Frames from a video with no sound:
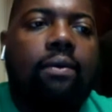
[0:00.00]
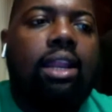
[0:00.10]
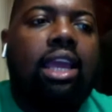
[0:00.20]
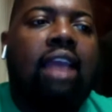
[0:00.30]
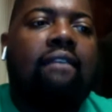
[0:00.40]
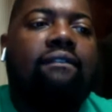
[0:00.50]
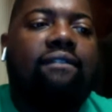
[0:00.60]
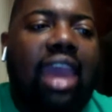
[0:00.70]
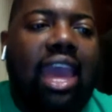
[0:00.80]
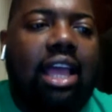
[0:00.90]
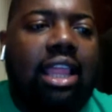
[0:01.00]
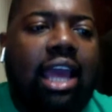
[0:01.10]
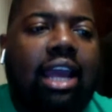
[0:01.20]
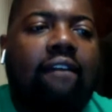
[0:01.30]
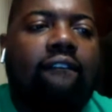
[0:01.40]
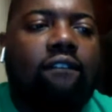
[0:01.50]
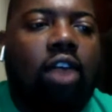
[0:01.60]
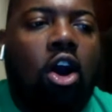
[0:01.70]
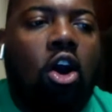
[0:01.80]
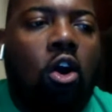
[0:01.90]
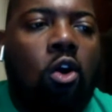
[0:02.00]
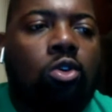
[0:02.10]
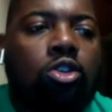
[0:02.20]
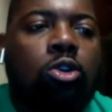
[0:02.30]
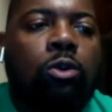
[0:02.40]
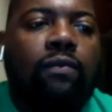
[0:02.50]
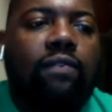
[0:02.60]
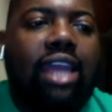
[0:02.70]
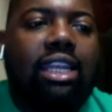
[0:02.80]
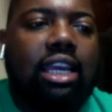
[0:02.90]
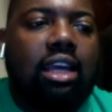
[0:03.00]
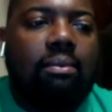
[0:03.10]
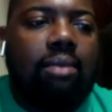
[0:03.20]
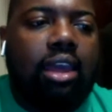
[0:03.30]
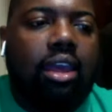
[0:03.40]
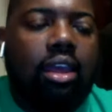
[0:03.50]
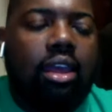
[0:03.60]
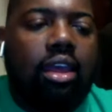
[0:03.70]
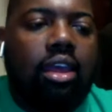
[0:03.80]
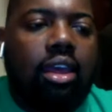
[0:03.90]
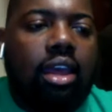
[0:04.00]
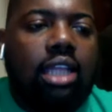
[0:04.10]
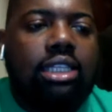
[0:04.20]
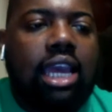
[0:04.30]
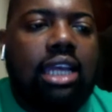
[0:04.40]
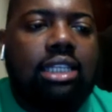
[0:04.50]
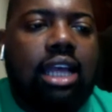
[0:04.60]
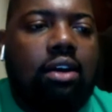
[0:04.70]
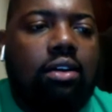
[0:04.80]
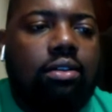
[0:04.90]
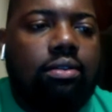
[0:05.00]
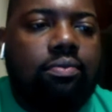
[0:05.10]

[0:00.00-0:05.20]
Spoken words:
We need a vet, like a old school vet to come in and take us out.